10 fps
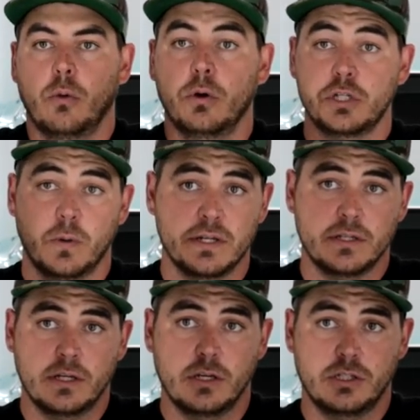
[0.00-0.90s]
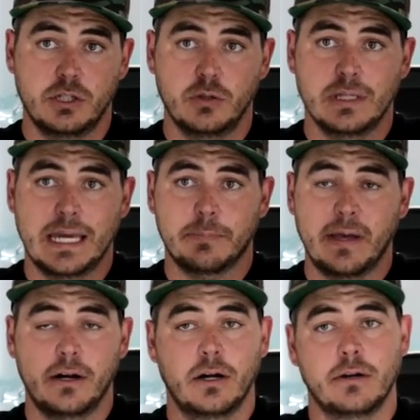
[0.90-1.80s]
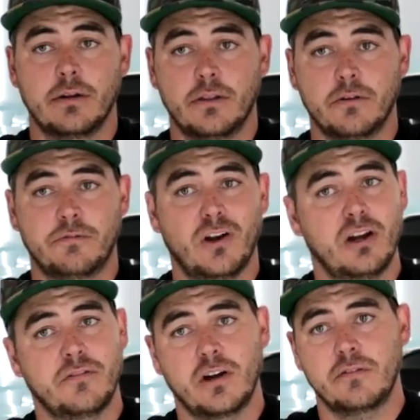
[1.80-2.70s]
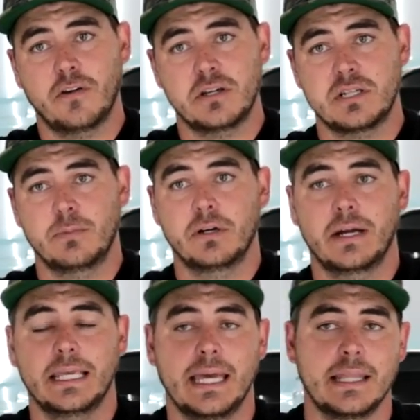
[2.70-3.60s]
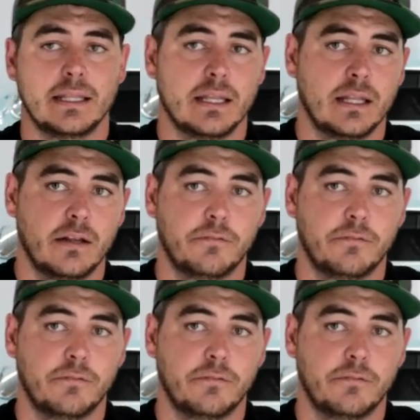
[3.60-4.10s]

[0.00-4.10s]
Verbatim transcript: Which one do you like better? They're very, very, very similar. Again,